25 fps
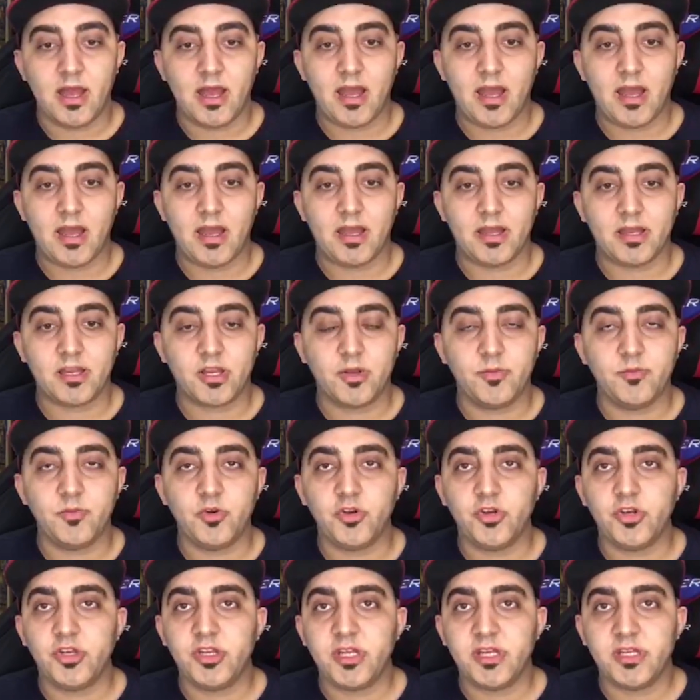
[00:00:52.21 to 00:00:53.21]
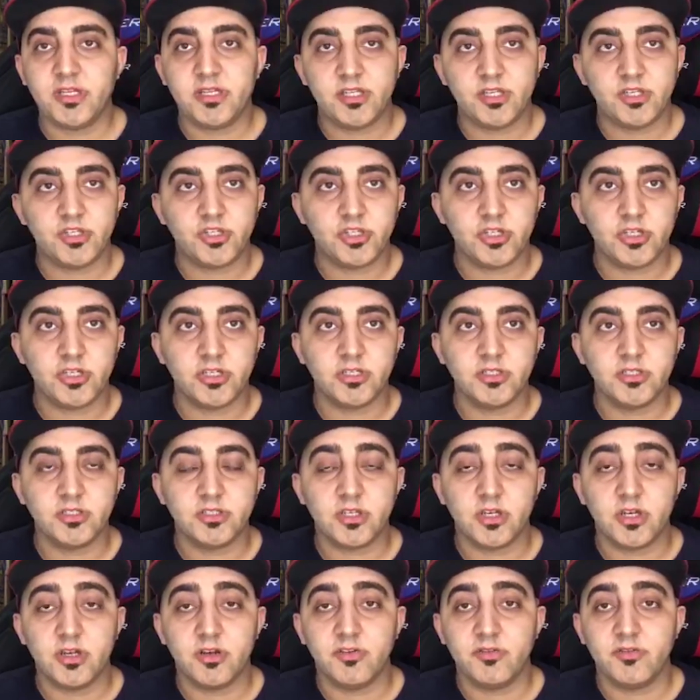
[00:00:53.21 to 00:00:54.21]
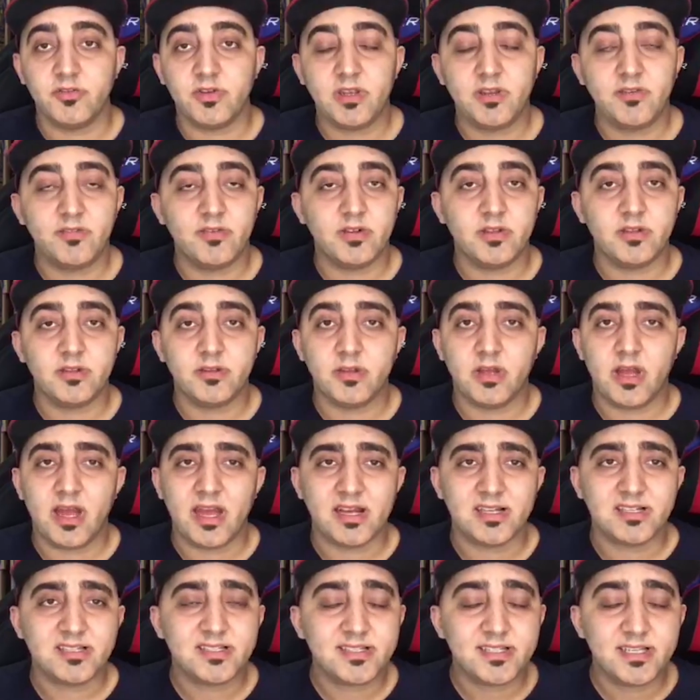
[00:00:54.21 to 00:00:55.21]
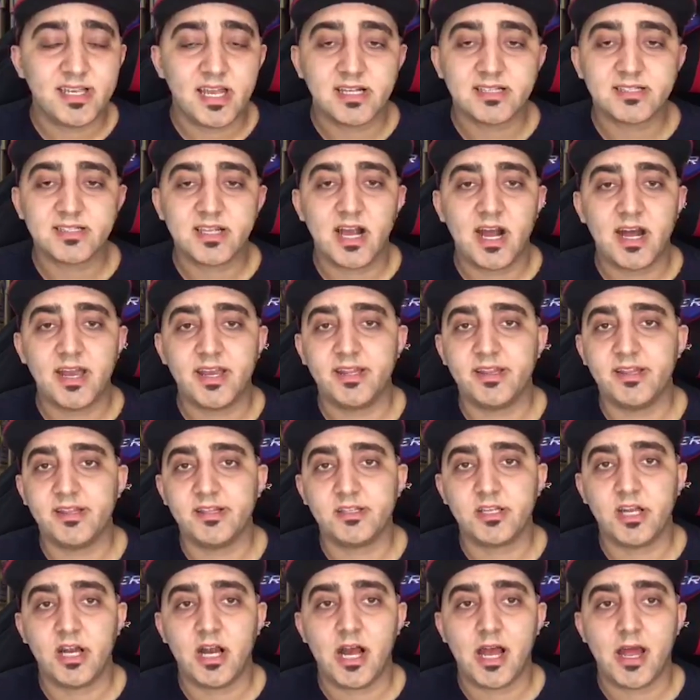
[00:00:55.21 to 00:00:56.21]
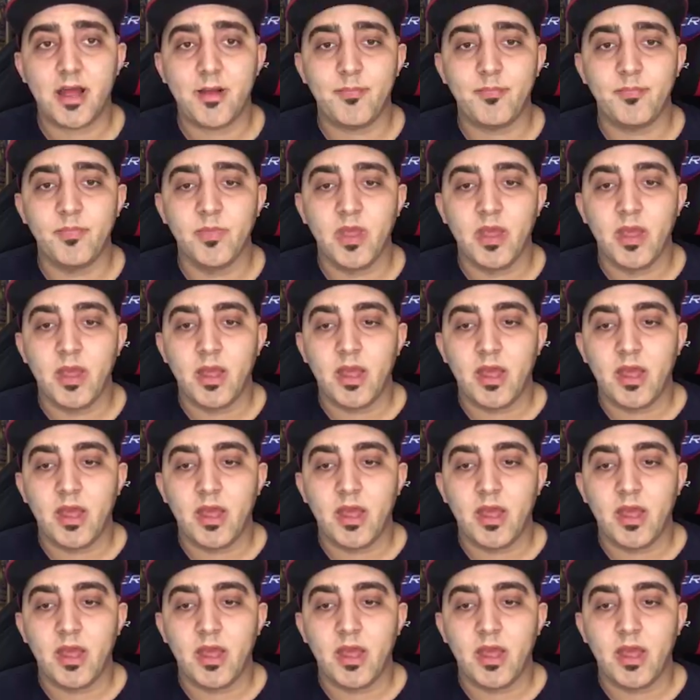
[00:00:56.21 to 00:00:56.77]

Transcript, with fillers: uh, community editions of even uh, CS Cart at the time,